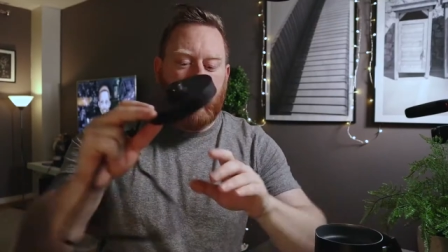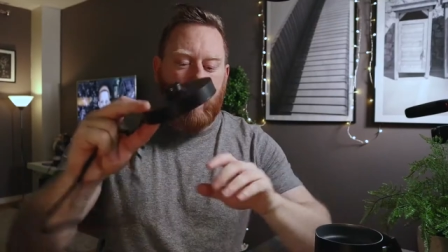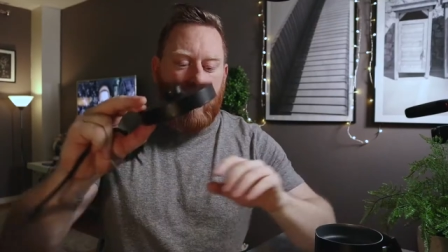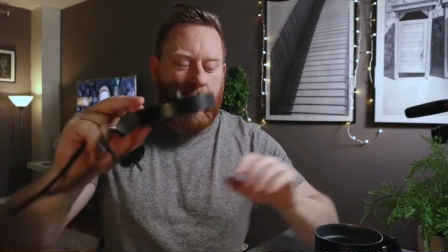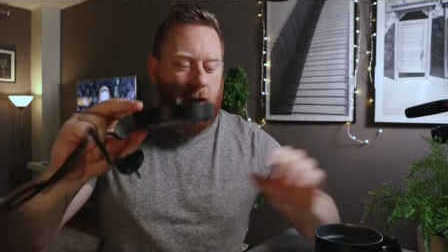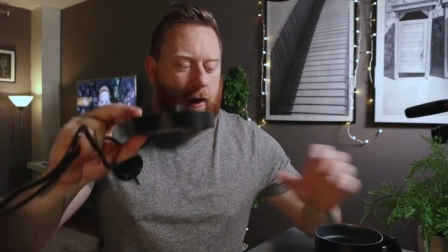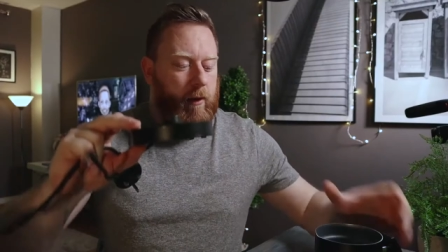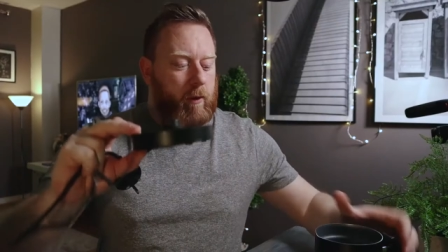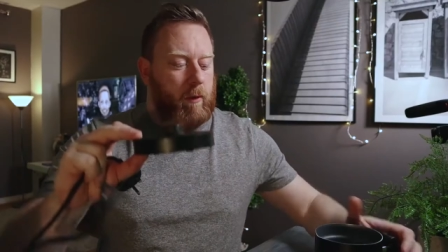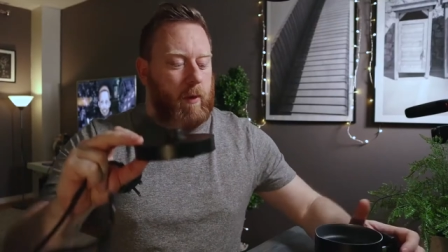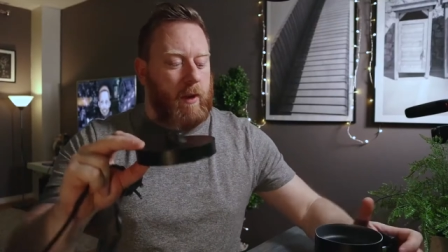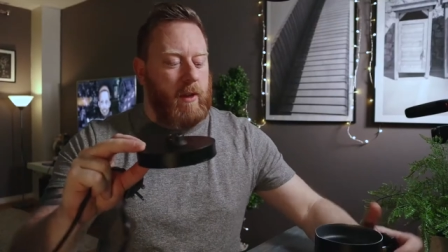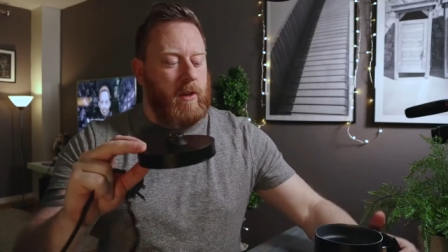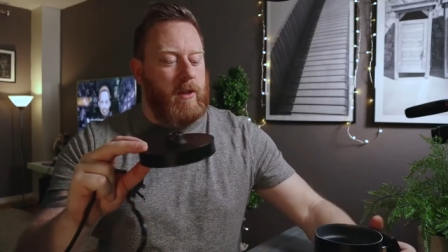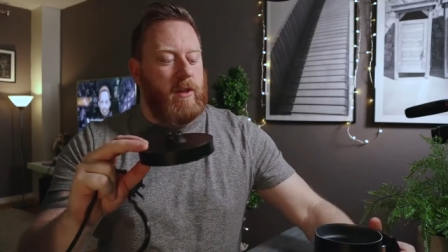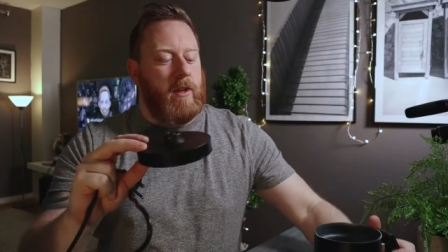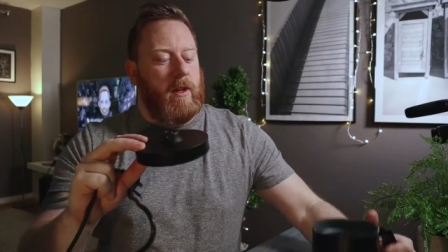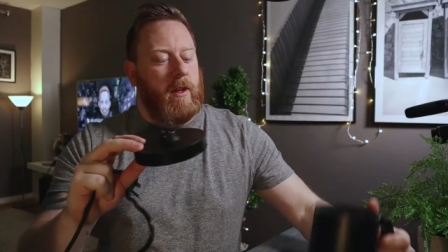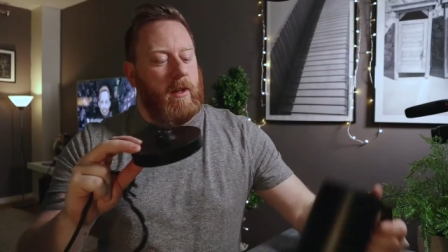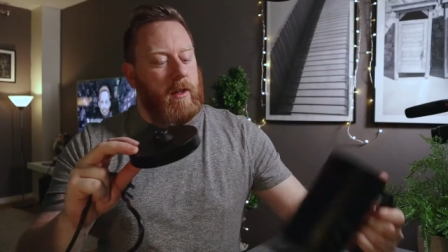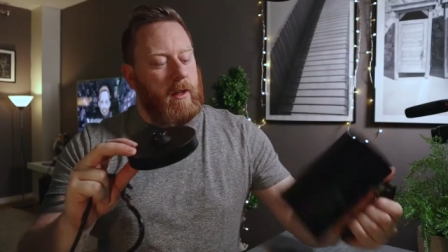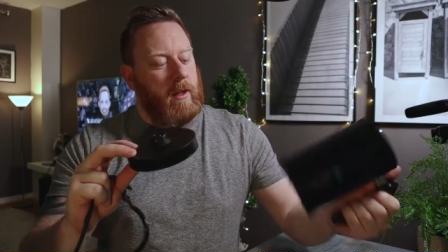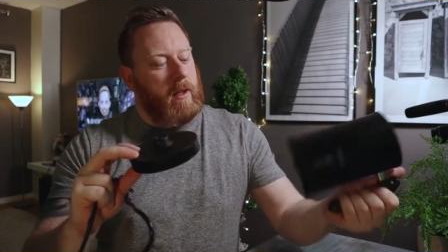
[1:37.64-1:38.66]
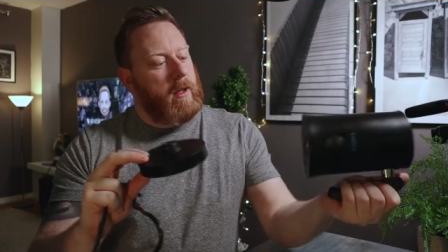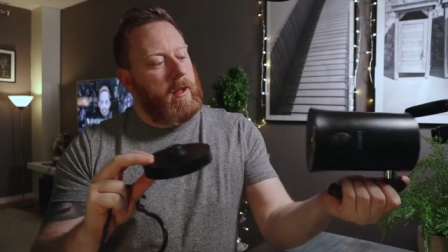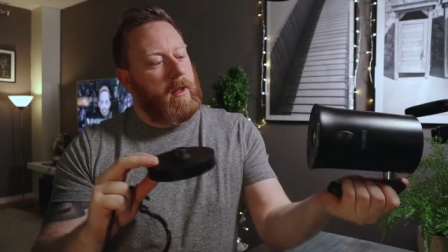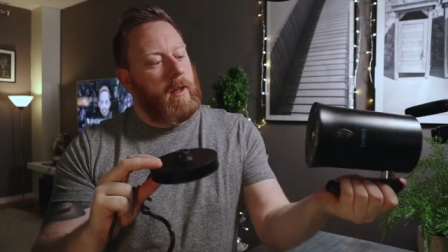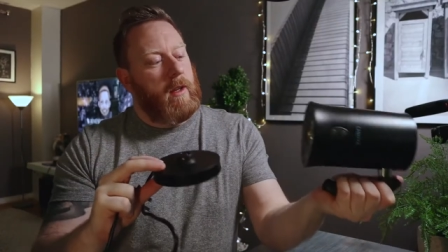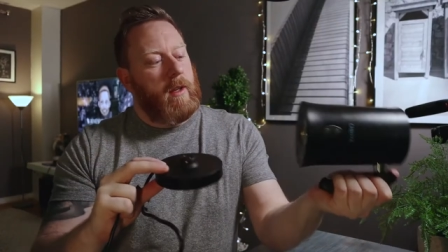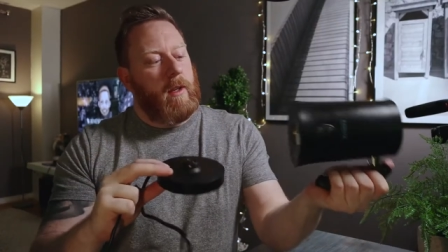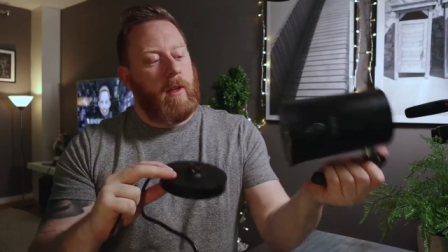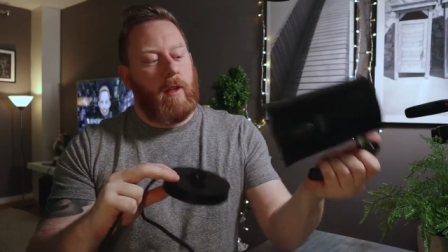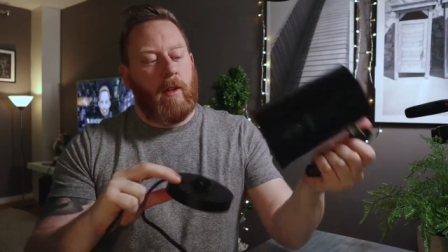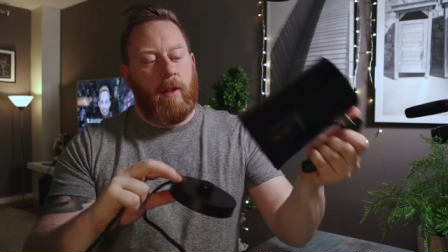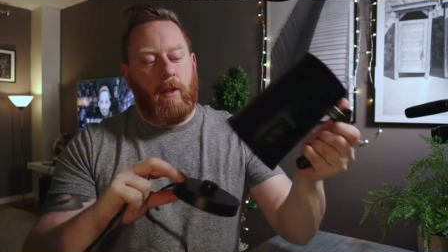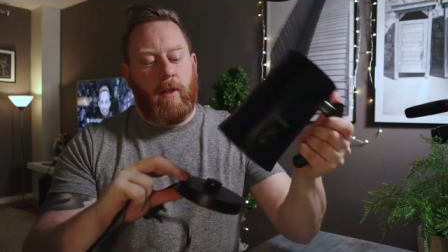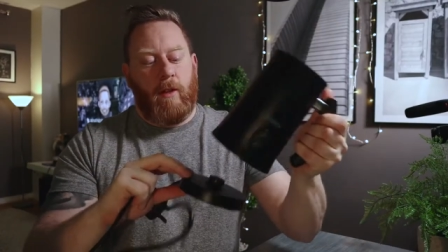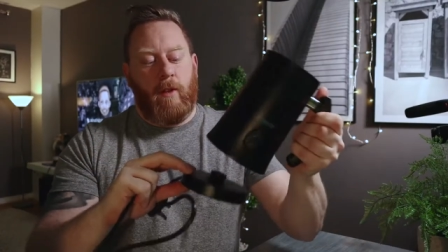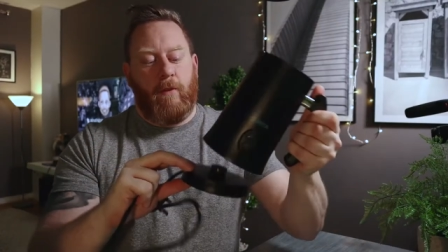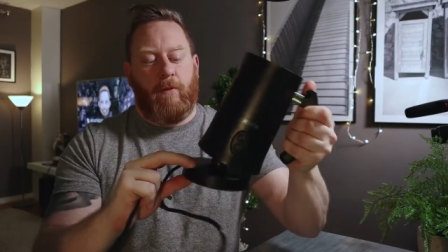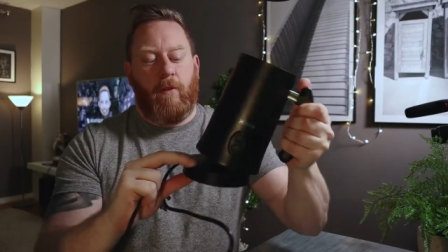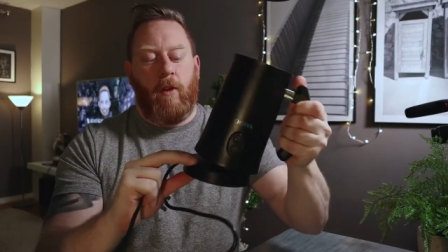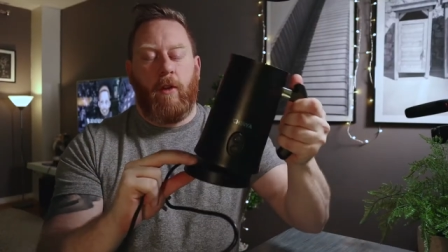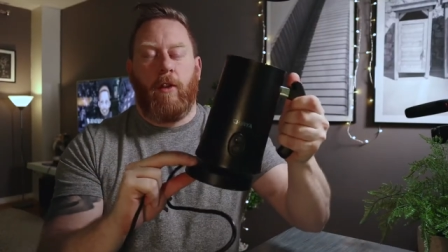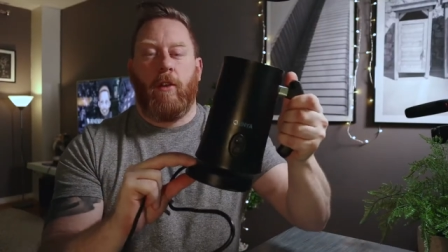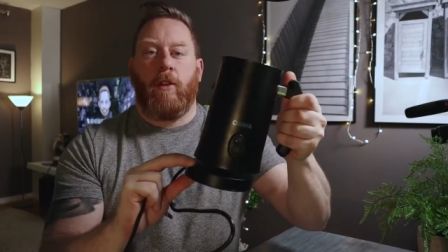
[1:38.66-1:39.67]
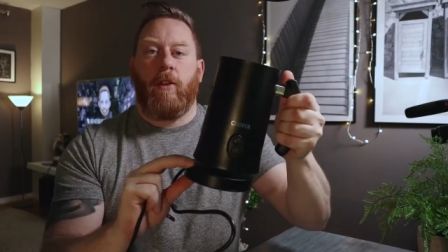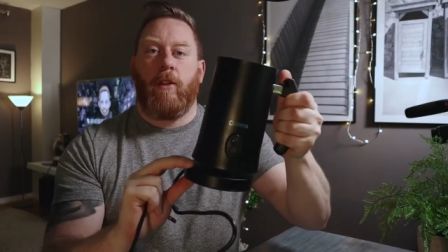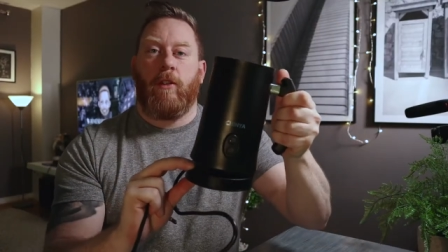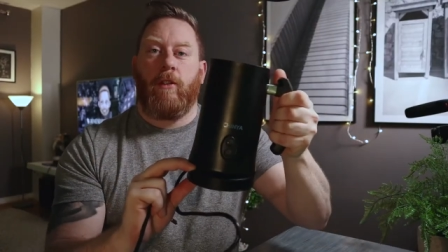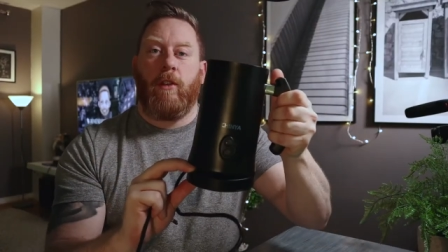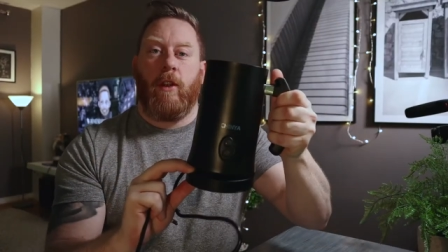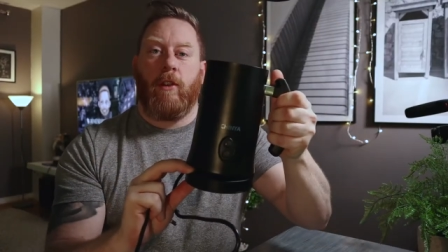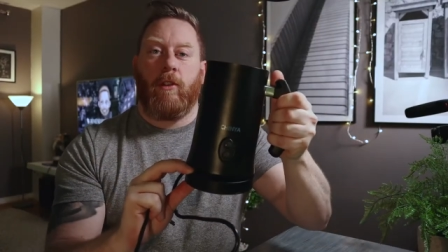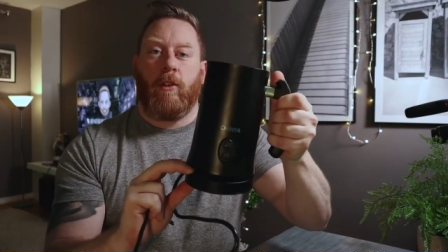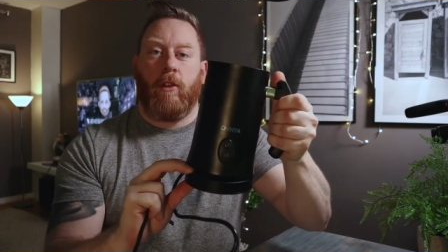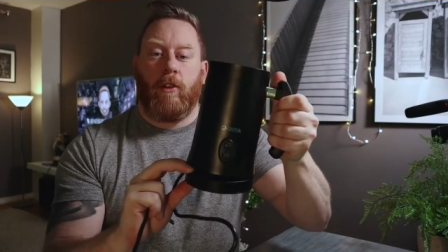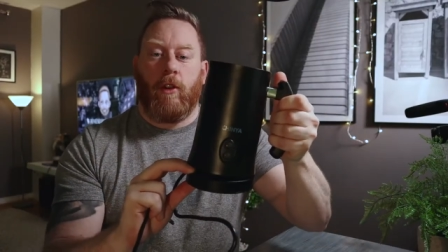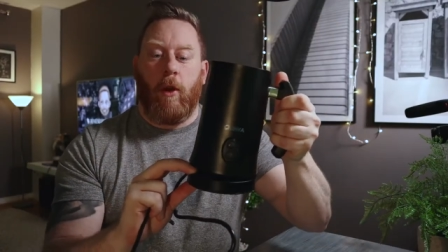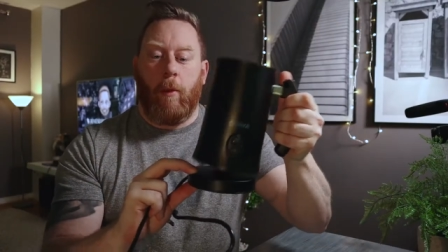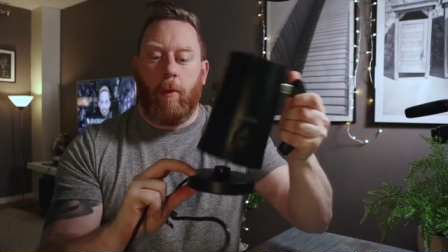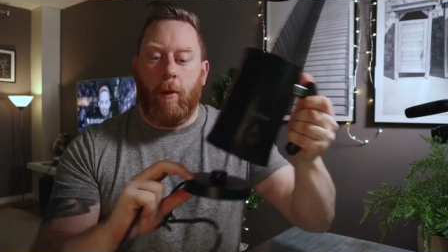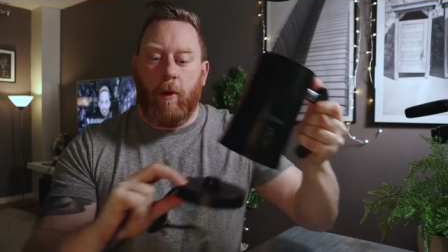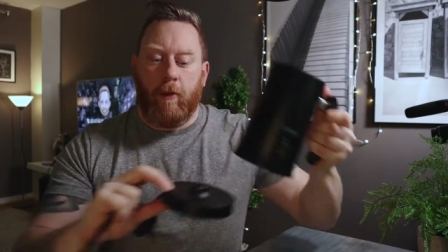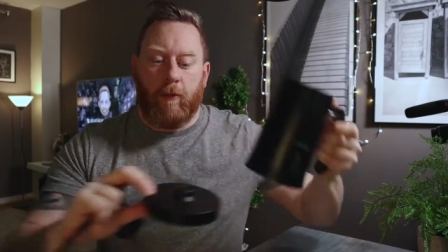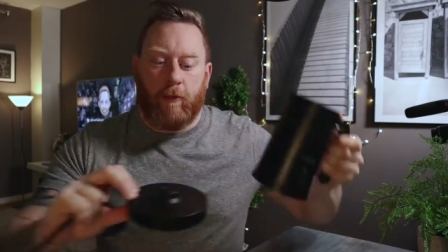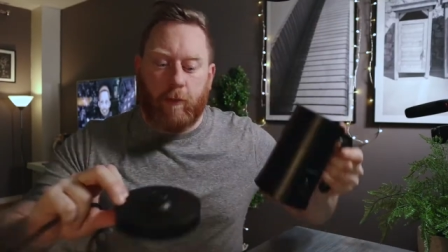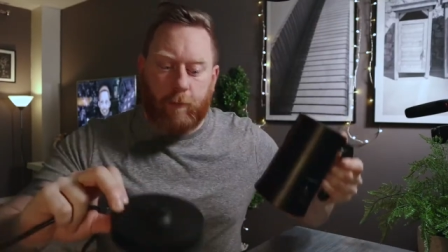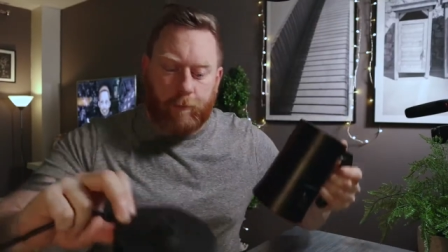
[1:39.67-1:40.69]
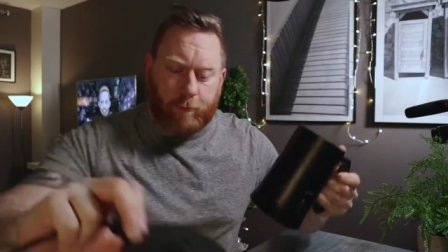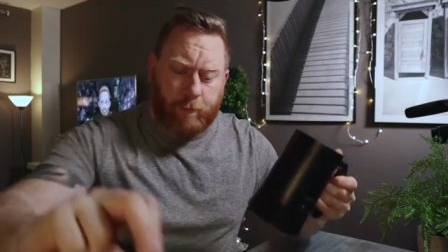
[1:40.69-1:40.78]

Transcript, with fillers: there, which the frother just sits on top of.